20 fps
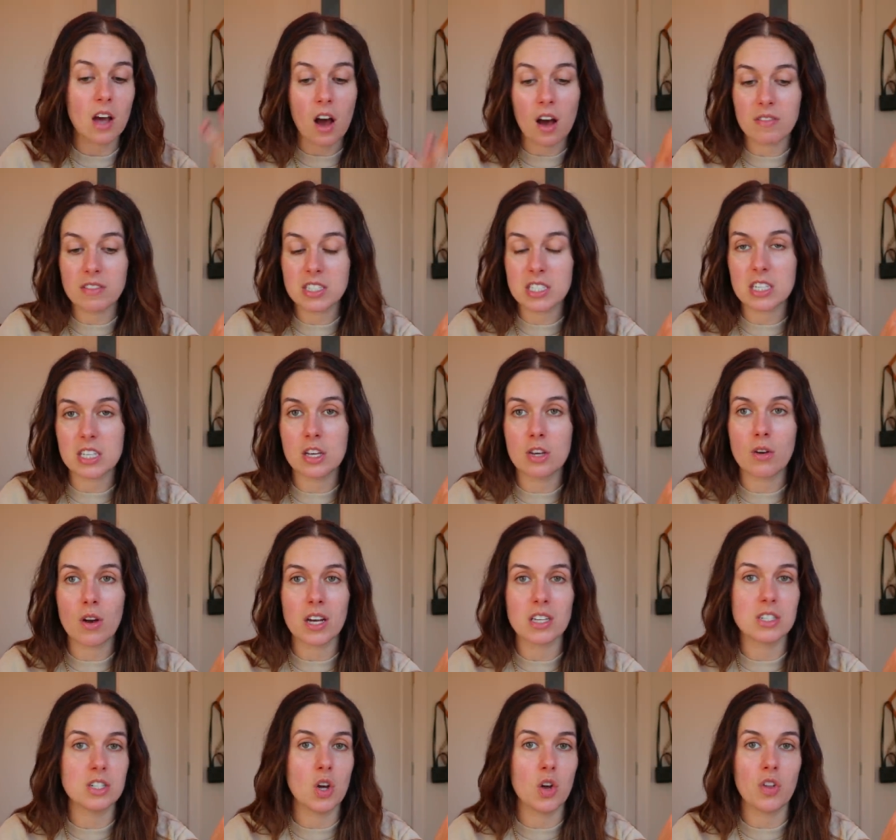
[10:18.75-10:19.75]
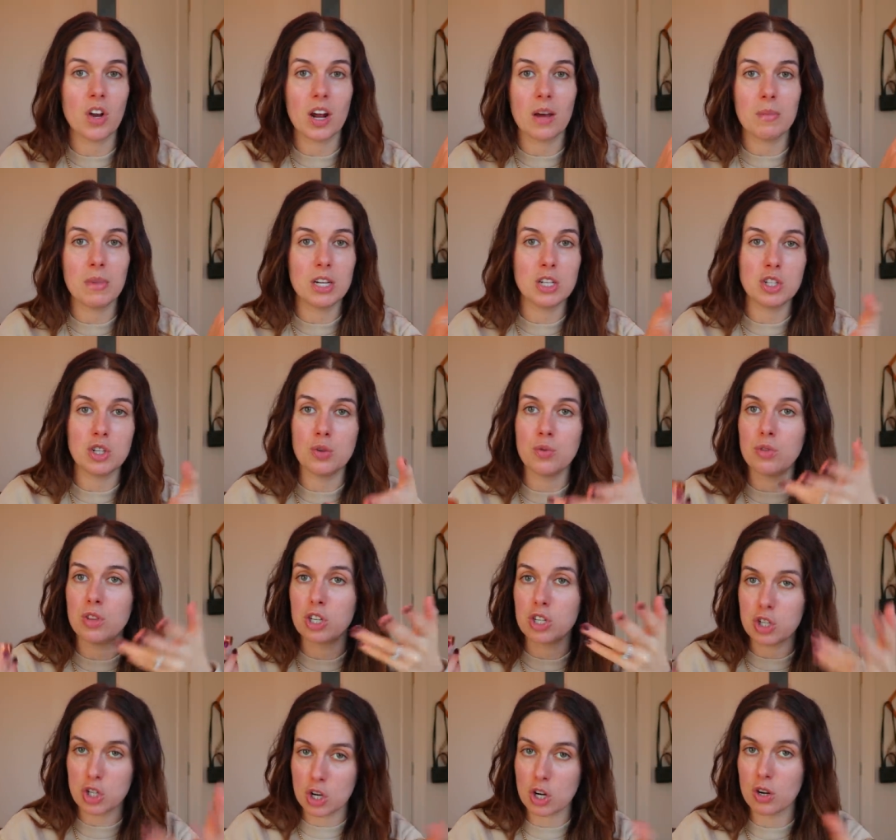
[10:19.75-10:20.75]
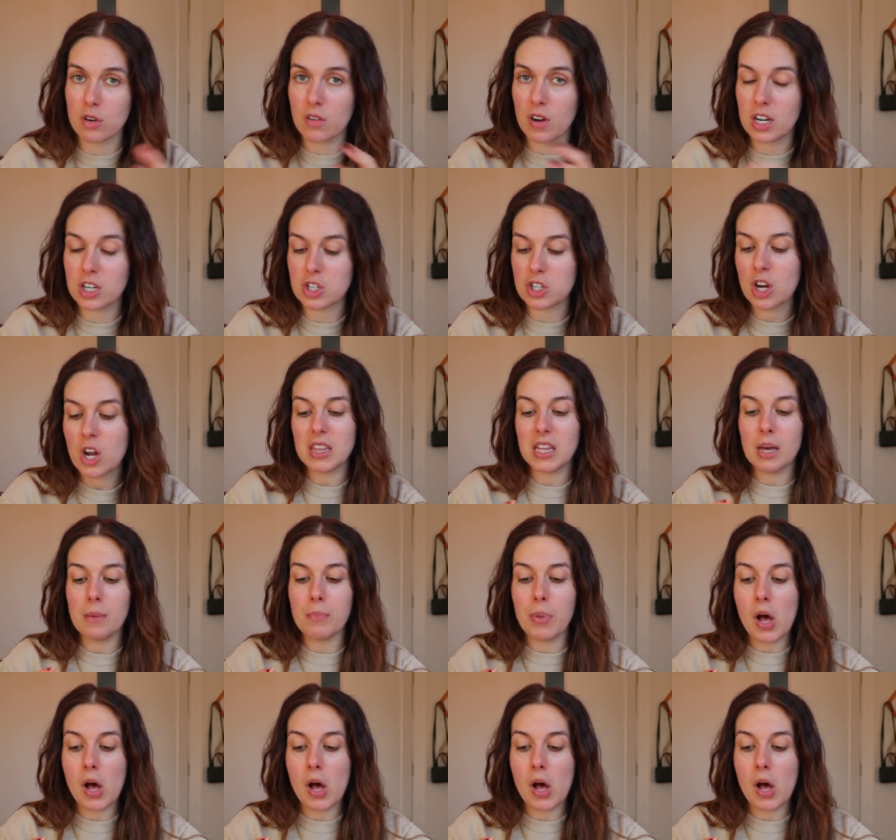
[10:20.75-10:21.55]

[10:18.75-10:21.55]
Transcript: Obviously, you guys know that I'm into the Sugar Rush lip